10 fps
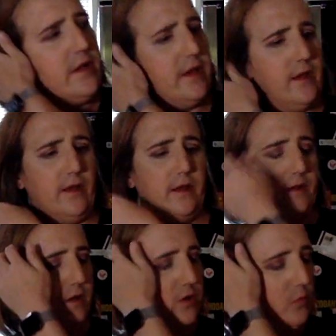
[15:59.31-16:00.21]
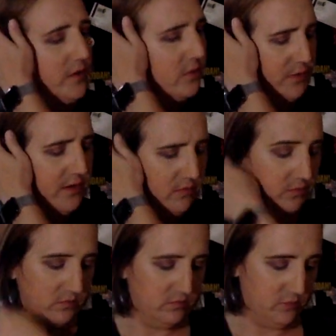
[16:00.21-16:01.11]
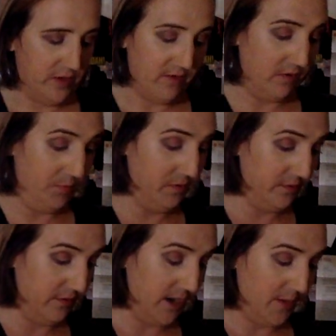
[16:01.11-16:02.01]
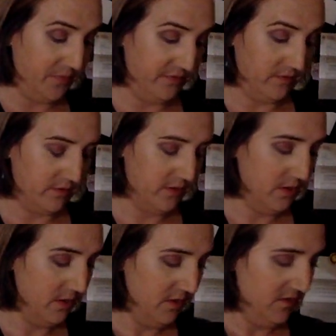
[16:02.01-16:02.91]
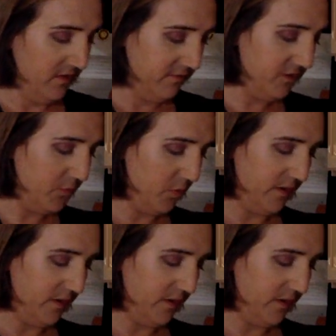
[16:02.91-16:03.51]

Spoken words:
and we have a completely opposite viewpoint